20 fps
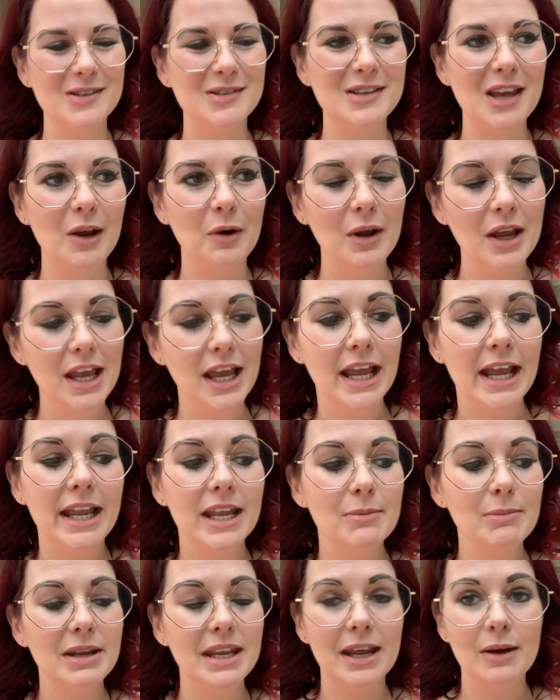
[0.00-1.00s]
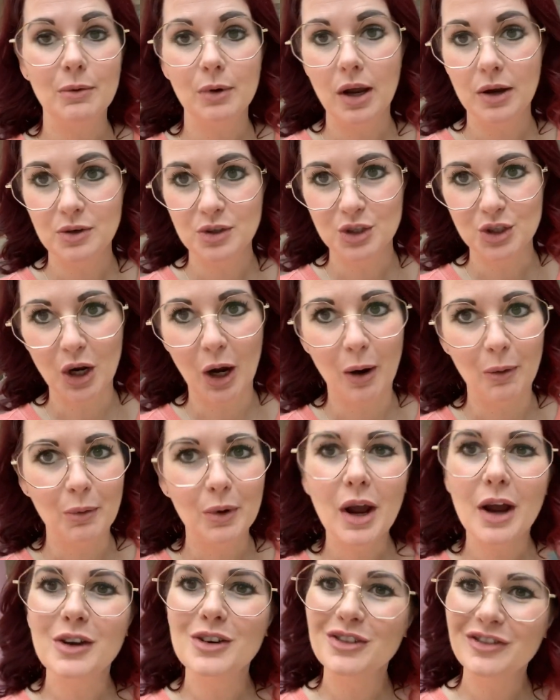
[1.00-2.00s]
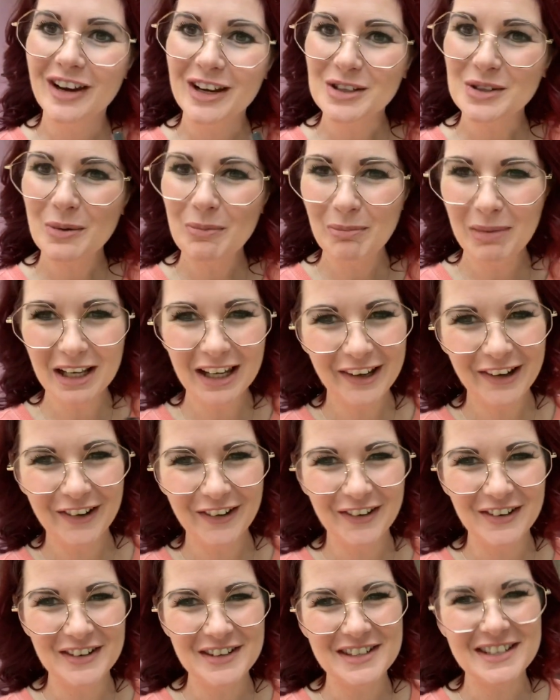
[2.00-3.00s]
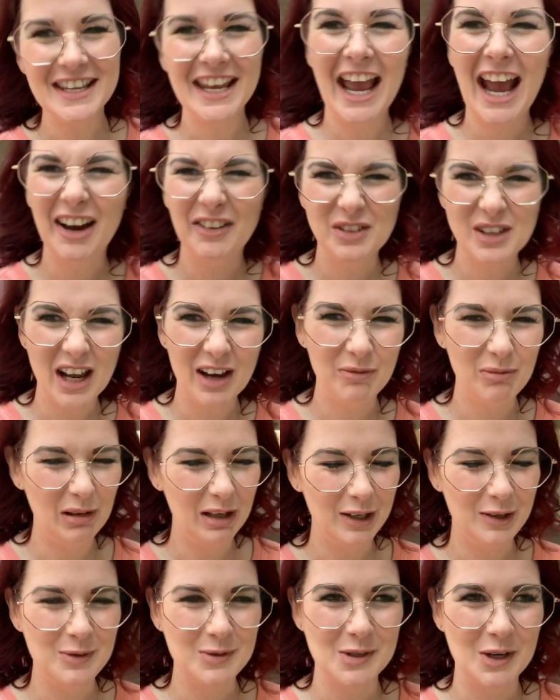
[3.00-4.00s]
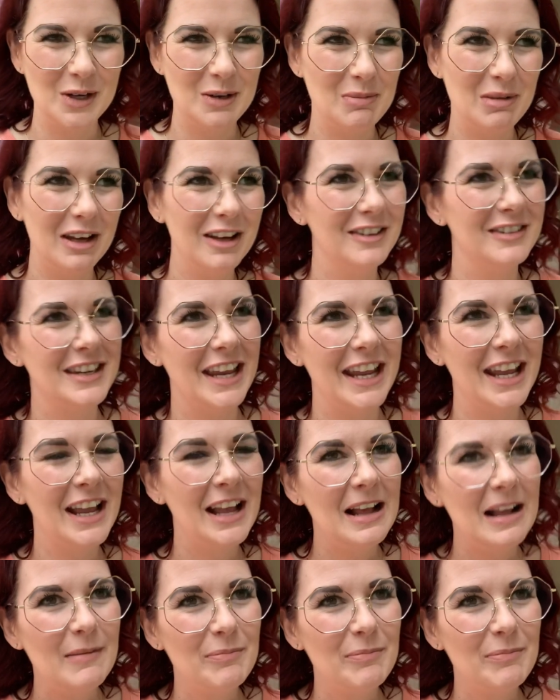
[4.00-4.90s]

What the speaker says: So in a minute, we're going to shop. We're going to fetch some balloons. You have to have balloons on your birthday.